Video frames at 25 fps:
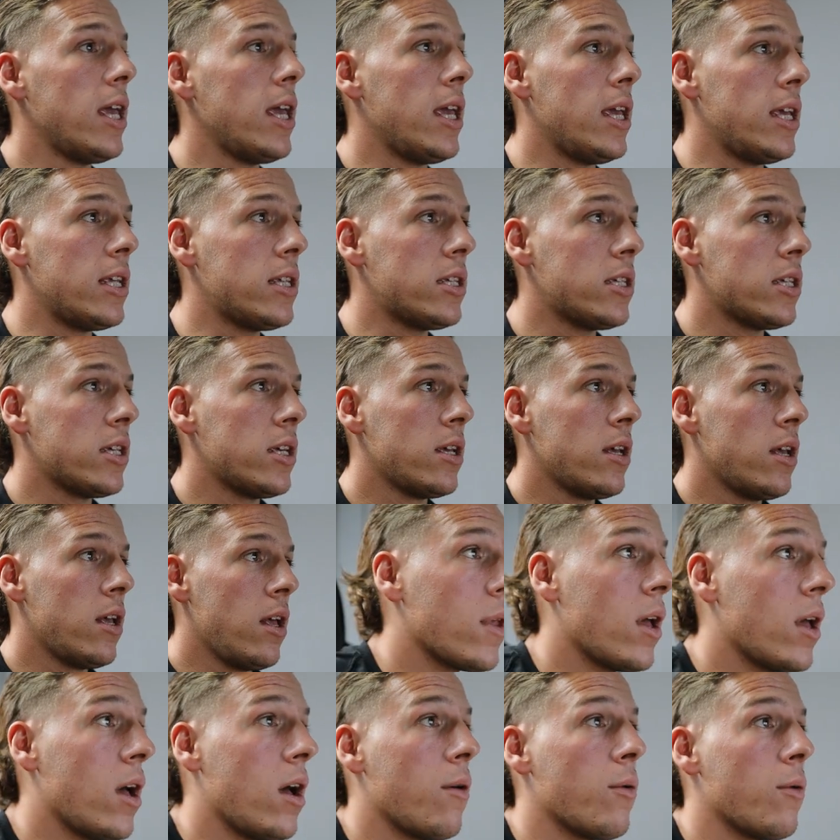is,
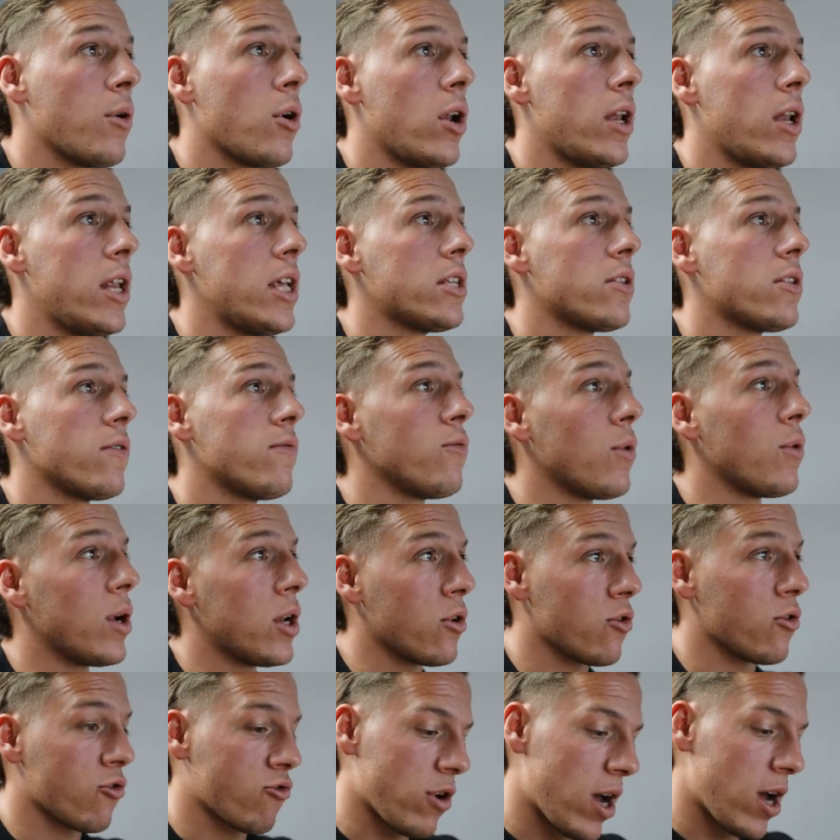we've got a list of
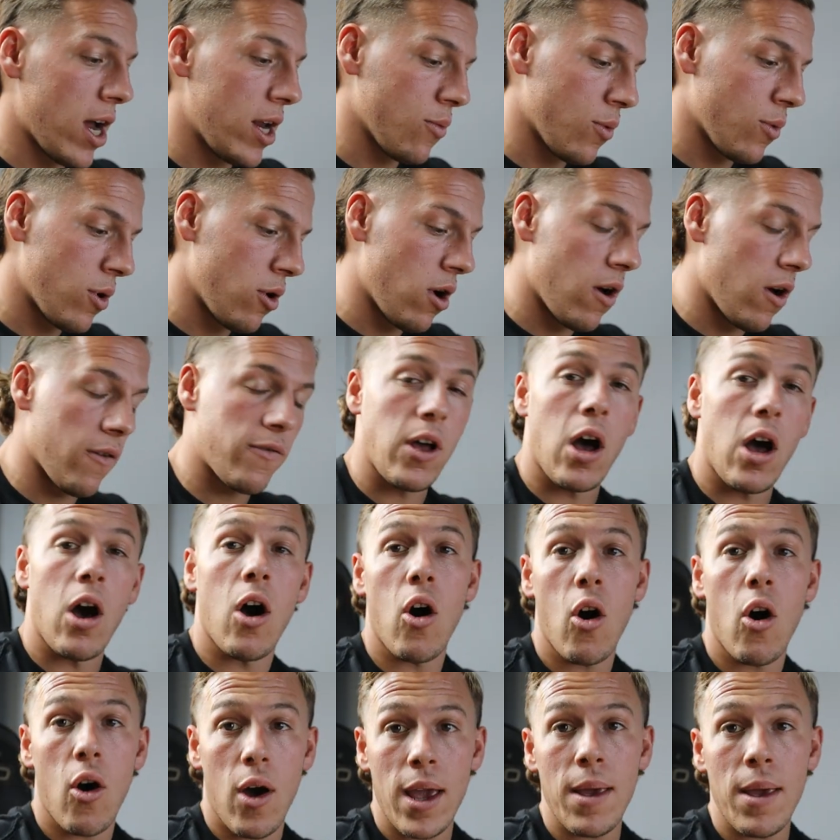when not to trade. We're after
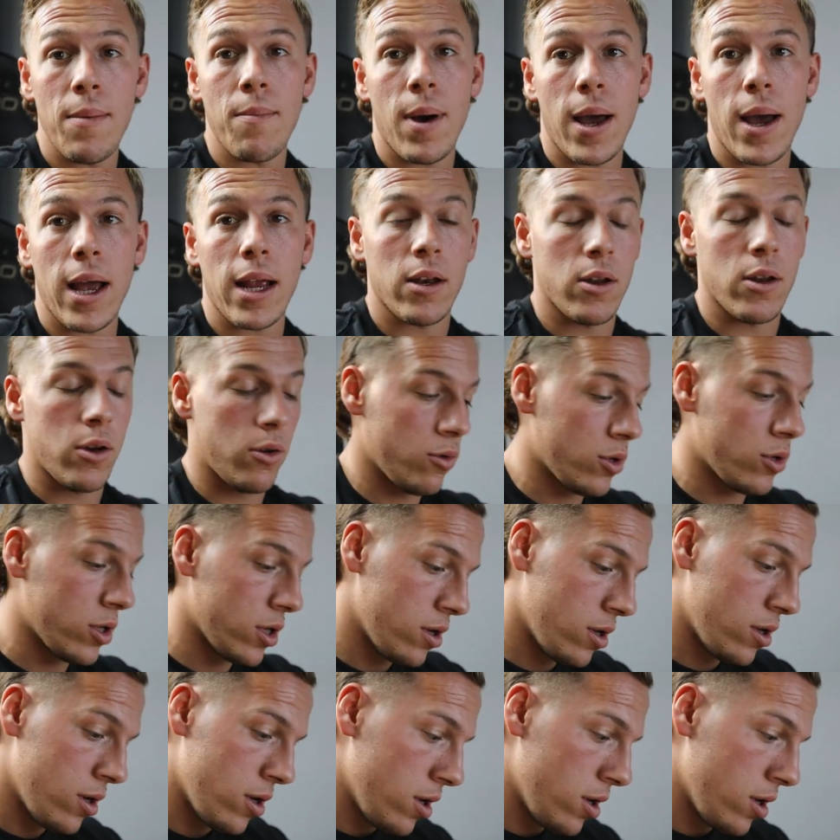high impact news.